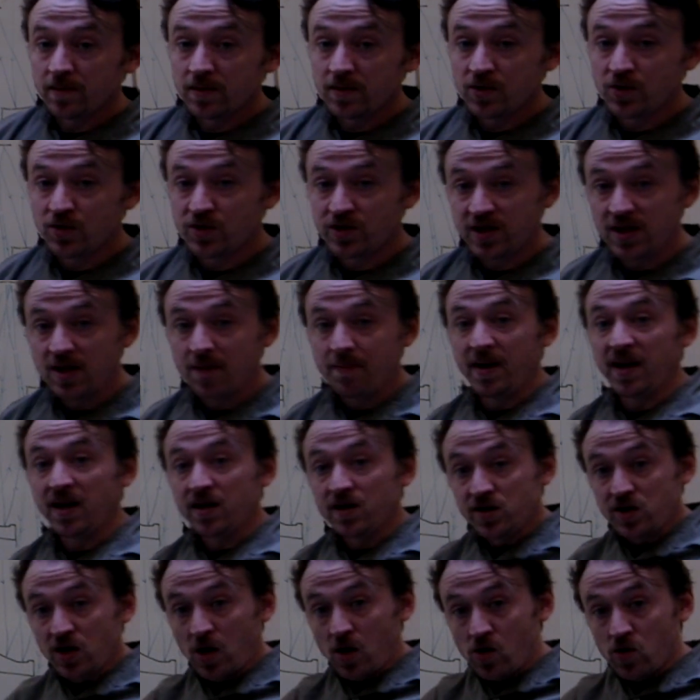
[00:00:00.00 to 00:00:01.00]
you see the
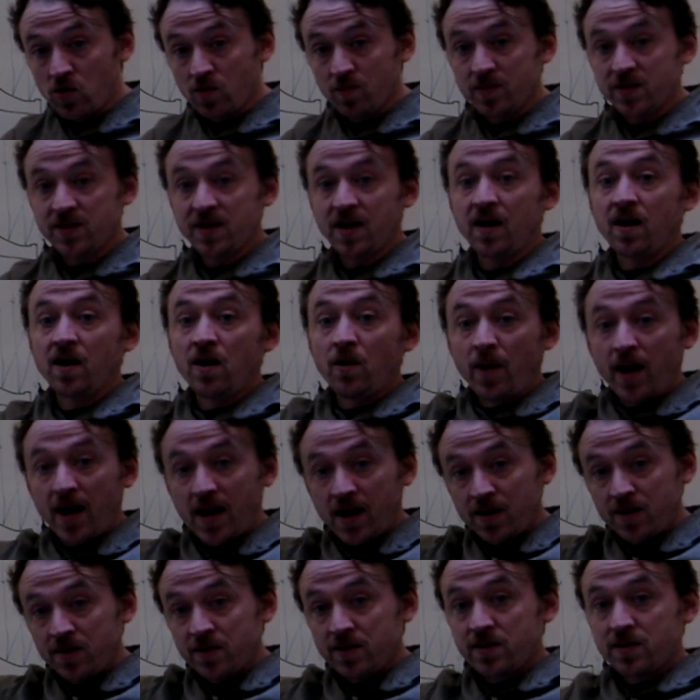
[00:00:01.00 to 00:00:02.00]
big domes that are
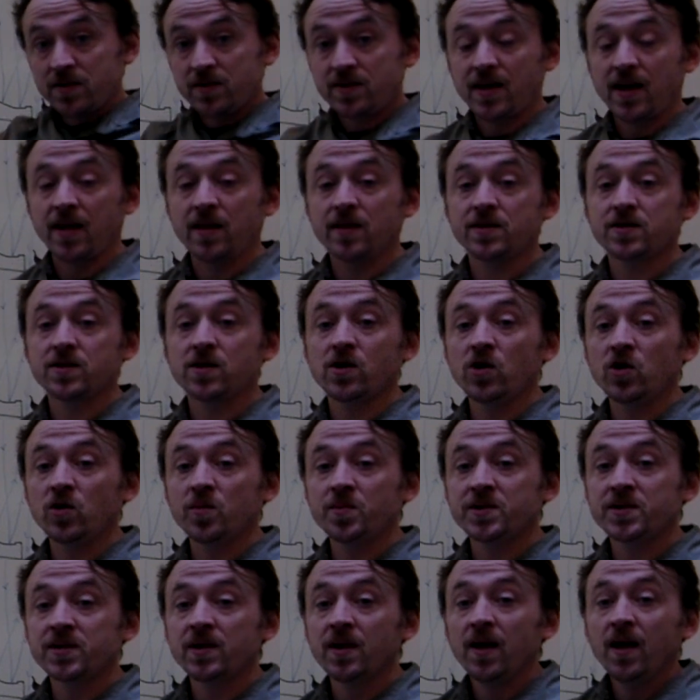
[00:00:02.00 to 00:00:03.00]
around
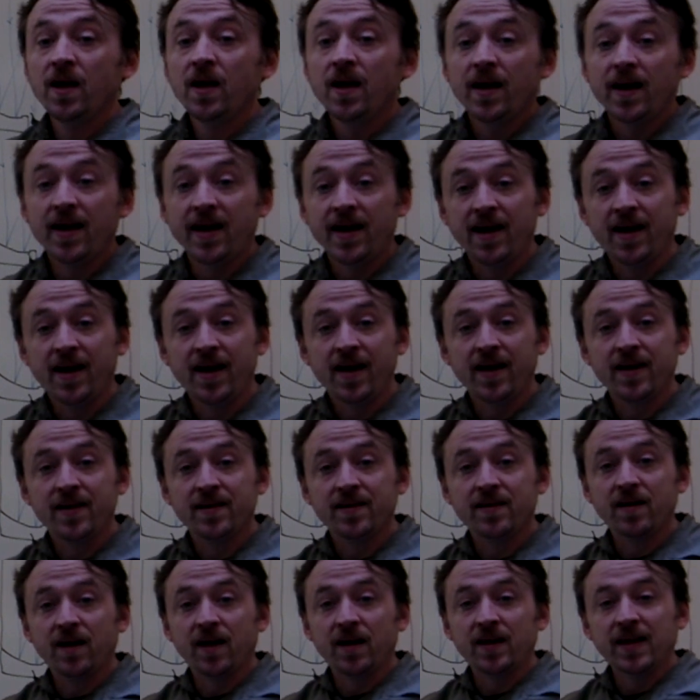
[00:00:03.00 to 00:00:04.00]
telescopes,
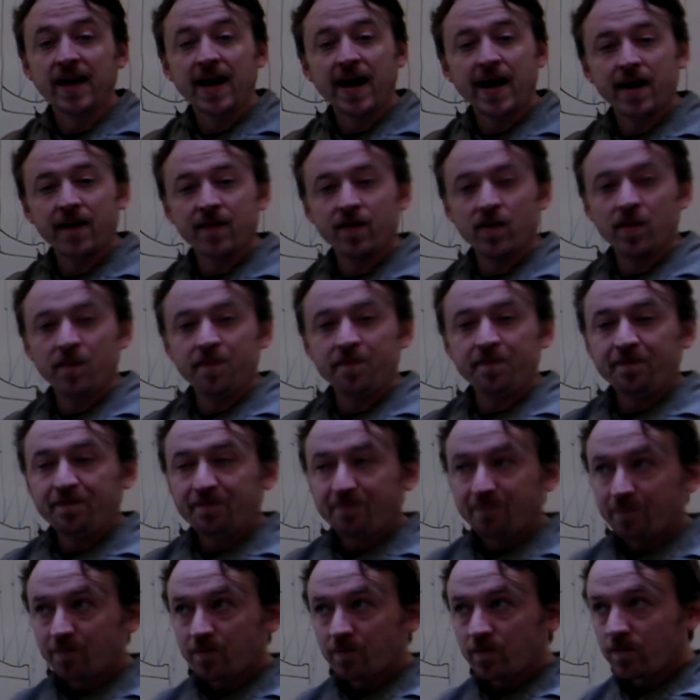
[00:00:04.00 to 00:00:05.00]
and a lot of them,
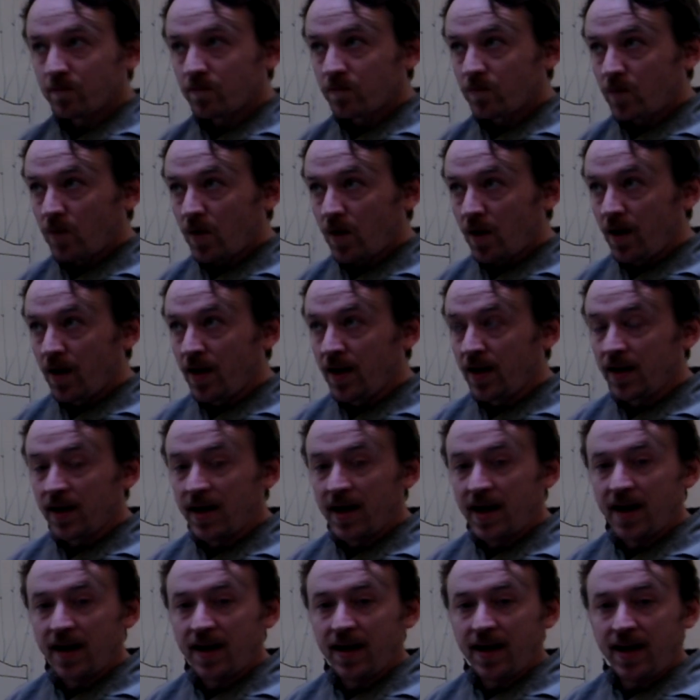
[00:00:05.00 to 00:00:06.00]
in a
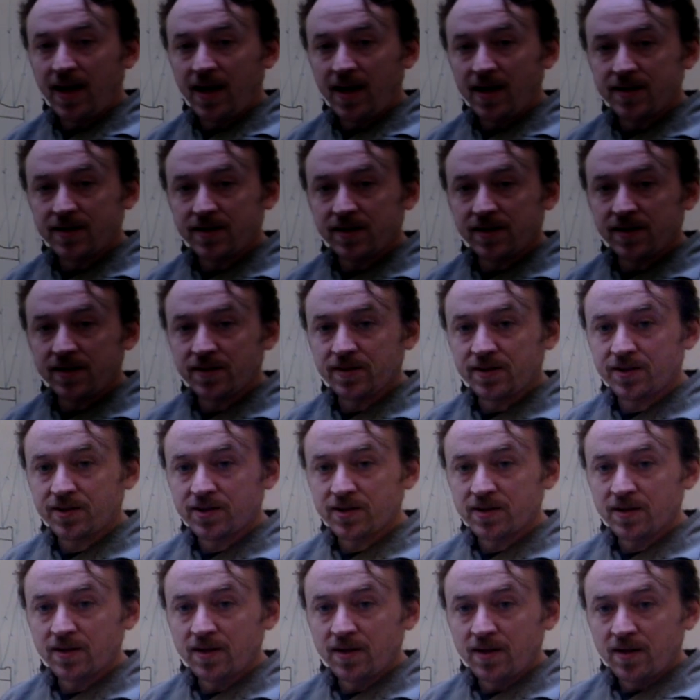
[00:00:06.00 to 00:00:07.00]
lot of
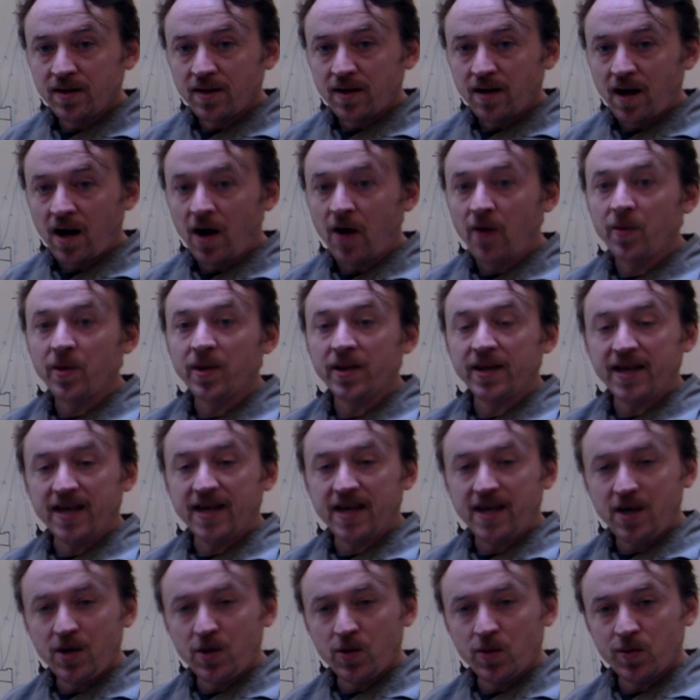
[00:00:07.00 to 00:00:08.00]
cases, are really
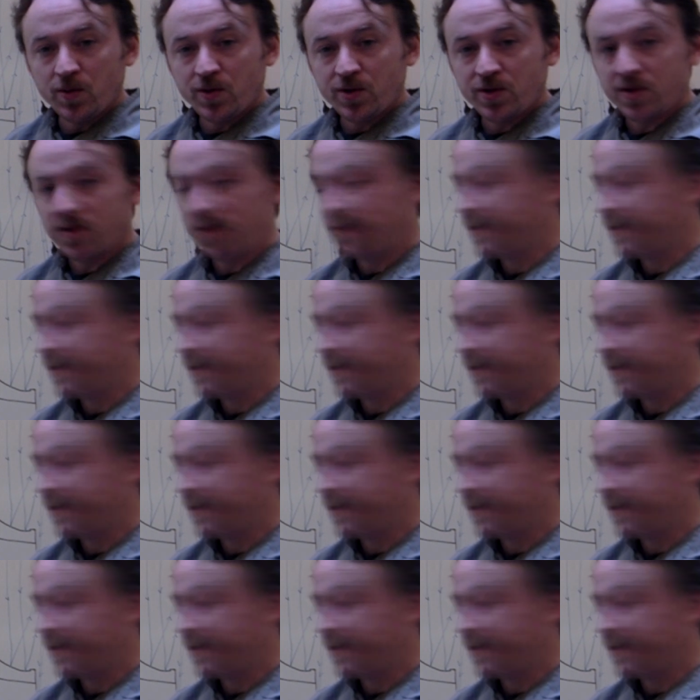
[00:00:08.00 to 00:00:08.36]
huge.